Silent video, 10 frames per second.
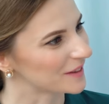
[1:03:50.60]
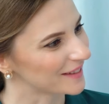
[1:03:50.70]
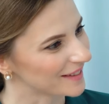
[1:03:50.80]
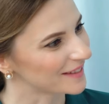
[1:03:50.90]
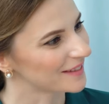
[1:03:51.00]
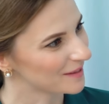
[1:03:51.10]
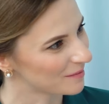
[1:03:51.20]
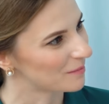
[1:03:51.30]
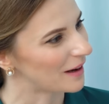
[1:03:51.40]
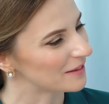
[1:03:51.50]
and his
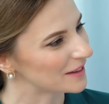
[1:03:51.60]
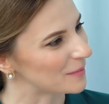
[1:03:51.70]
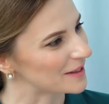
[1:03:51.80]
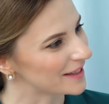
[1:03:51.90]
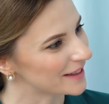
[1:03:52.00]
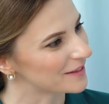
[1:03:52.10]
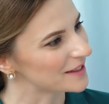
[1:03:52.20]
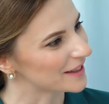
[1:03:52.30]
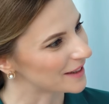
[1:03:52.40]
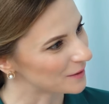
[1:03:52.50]
followers actually spoke
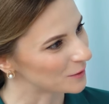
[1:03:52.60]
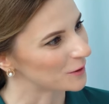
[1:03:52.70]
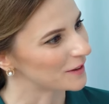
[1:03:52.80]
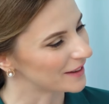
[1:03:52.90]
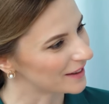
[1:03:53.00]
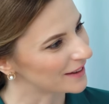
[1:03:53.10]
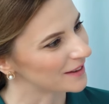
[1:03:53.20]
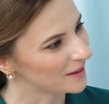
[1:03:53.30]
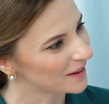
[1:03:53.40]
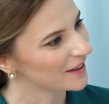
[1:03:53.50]
about, and in
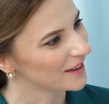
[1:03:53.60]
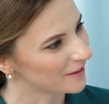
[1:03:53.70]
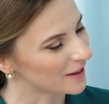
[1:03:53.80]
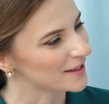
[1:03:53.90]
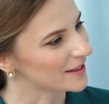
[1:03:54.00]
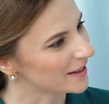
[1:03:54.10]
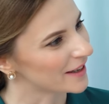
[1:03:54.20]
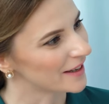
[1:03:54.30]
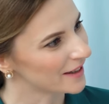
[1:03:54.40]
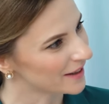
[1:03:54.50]
various religions
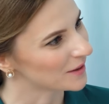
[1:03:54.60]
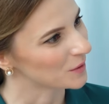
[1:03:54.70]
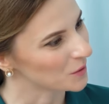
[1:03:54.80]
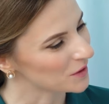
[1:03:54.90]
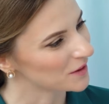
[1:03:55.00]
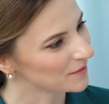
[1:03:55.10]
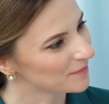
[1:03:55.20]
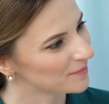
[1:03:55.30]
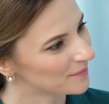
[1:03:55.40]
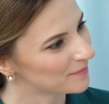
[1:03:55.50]
also. Yes,
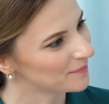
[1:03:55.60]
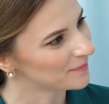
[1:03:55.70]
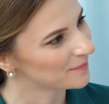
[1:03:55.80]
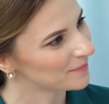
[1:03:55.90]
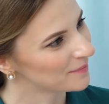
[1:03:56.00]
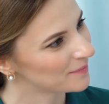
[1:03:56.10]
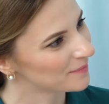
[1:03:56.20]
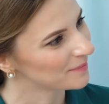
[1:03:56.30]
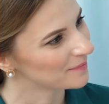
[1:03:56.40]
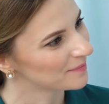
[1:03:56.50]
of course.
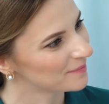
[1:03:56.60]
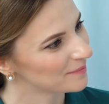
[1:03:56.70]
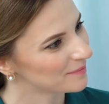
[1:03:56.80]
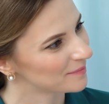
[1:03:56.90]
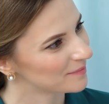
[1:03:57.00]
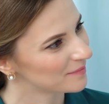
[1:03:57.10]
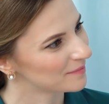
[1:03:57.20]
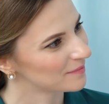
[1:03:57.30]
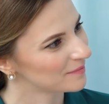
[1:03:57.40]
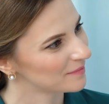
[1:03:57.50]
But the dead
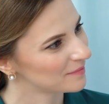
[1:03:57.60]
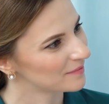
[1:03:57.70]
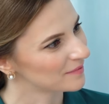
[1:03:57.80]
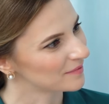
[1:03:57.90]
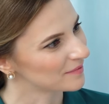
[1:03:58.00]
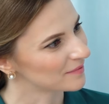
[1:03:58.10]
ones will rise in